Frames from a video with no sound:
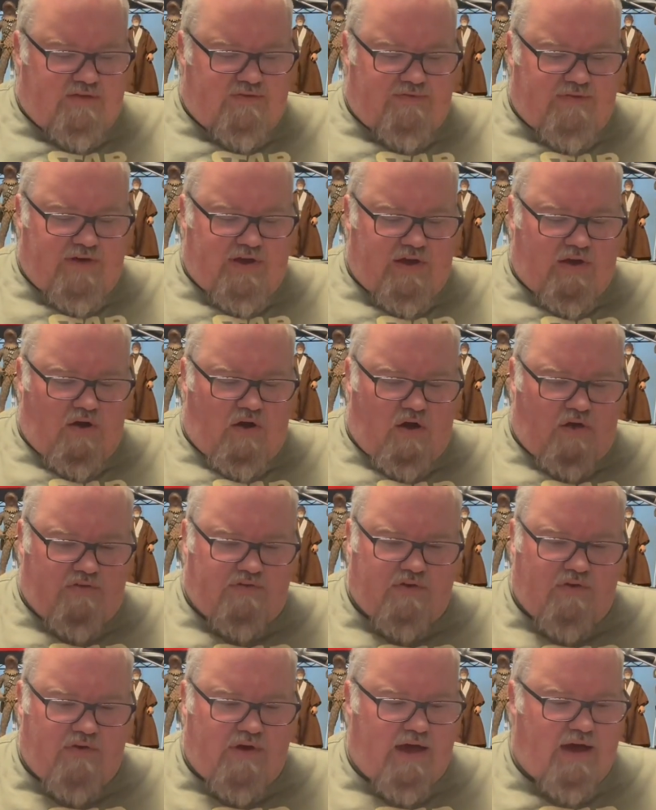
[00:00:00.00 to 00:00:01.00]
figure
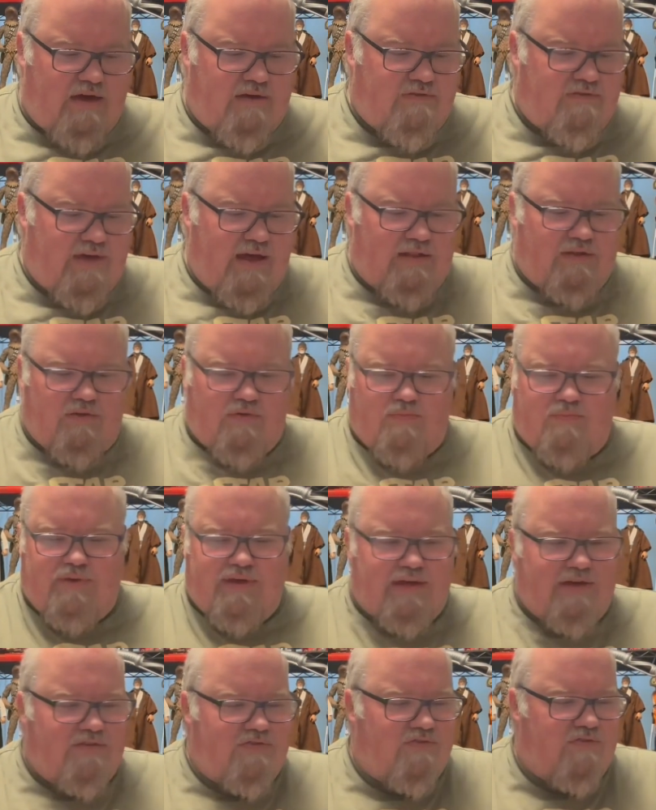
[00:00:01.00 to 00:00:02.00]
also has that little
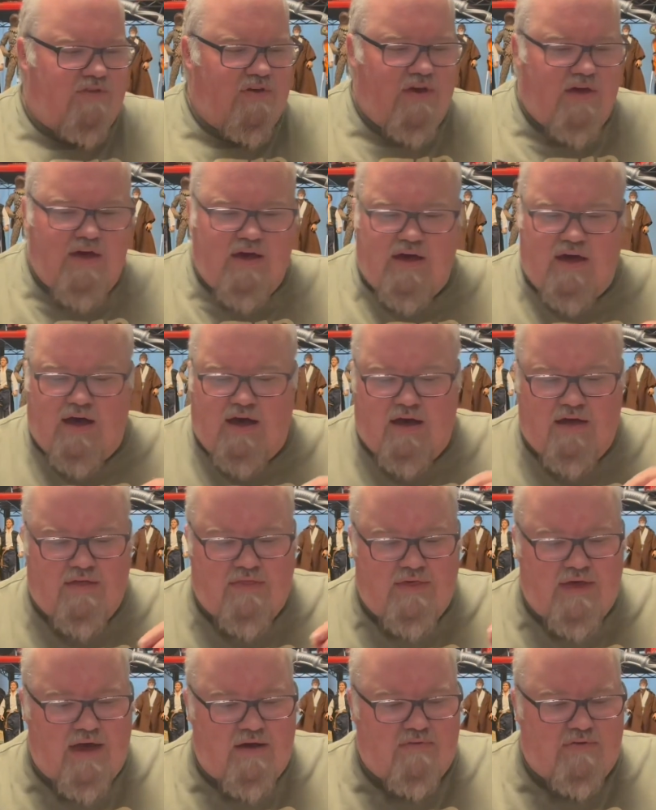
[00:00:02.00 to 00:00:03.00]
piece
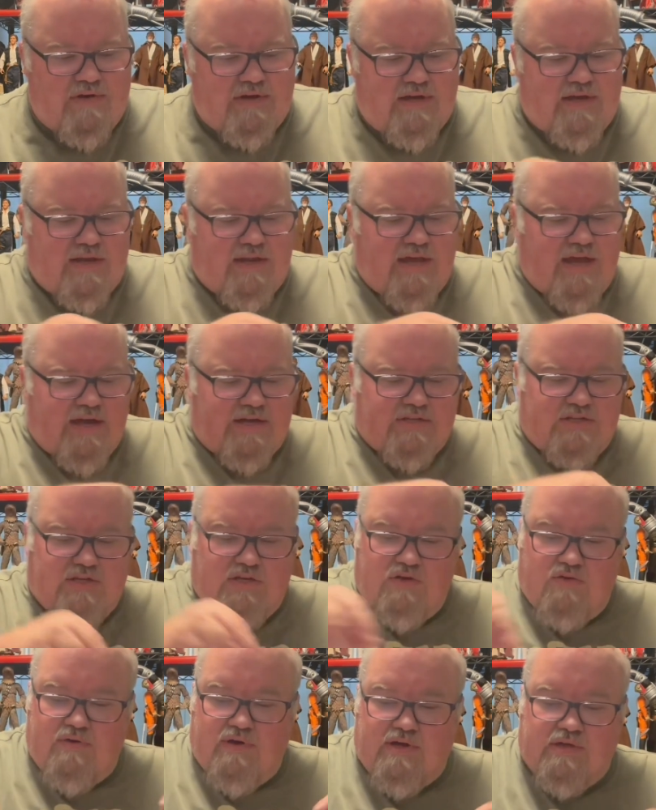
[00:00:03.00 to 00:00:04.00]
that would connect
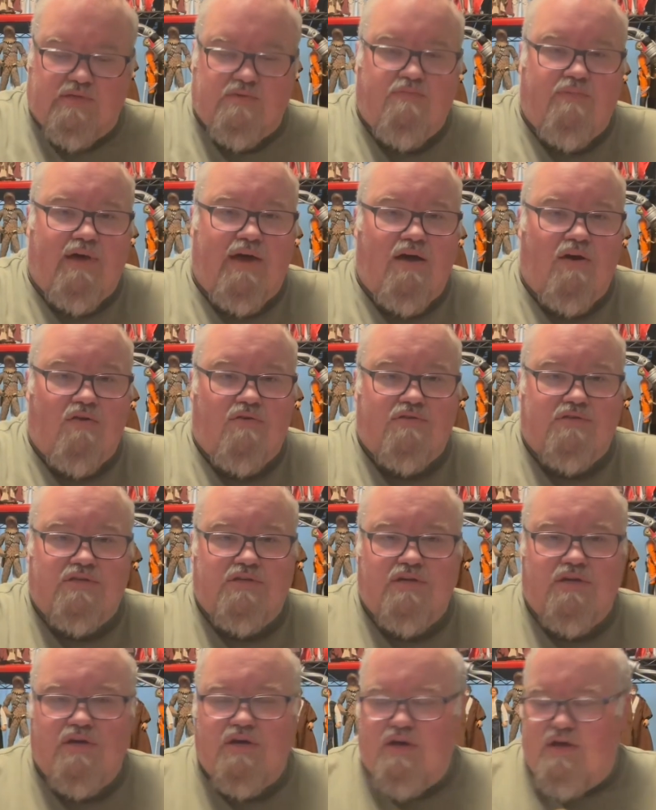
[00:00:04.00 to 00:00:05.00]
to his belt
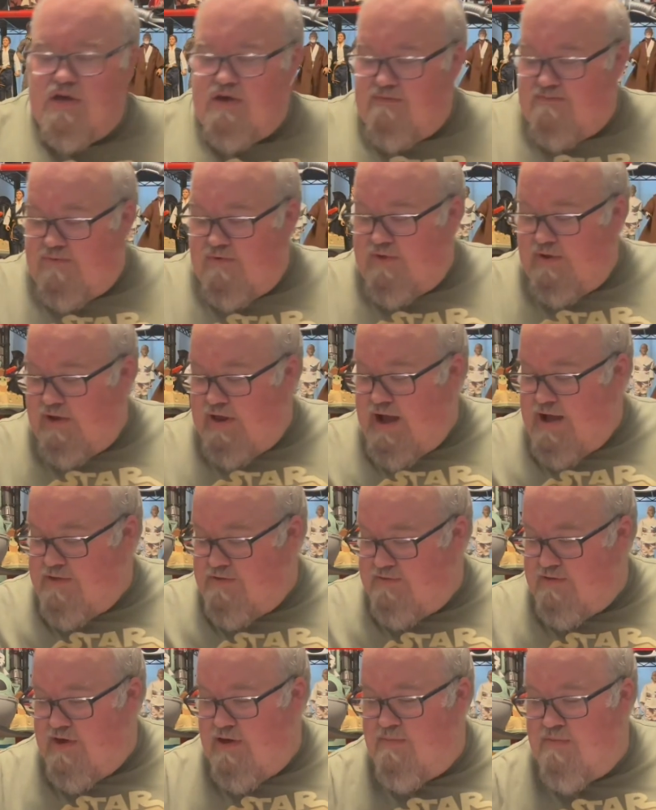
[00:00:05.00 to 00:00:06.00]
for the
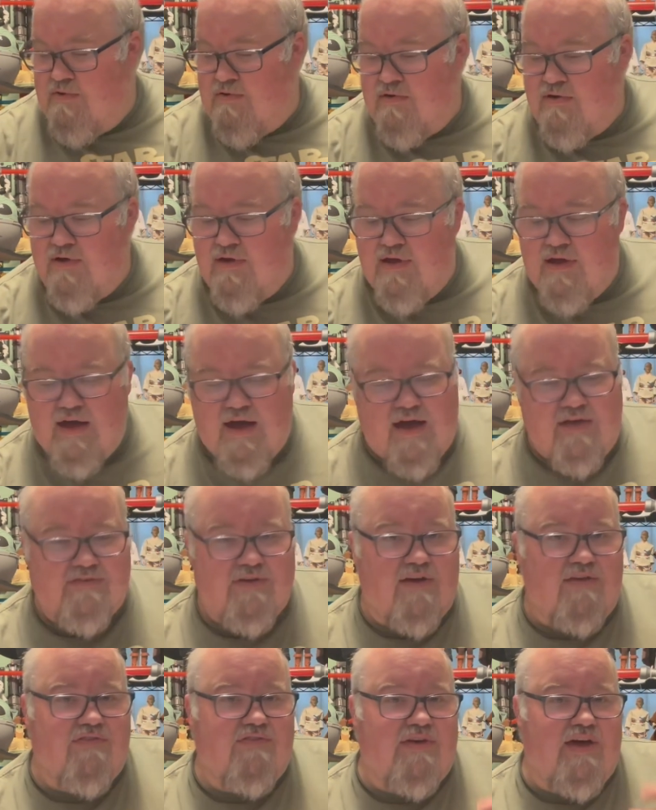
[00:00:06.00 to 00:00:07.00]
lightsaber. As
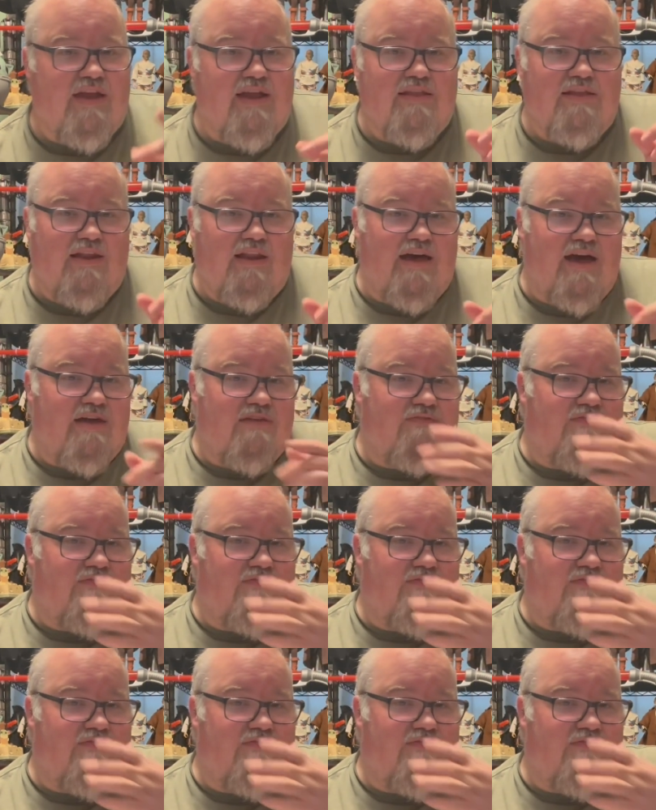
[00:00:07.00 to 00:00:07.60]
I said in the last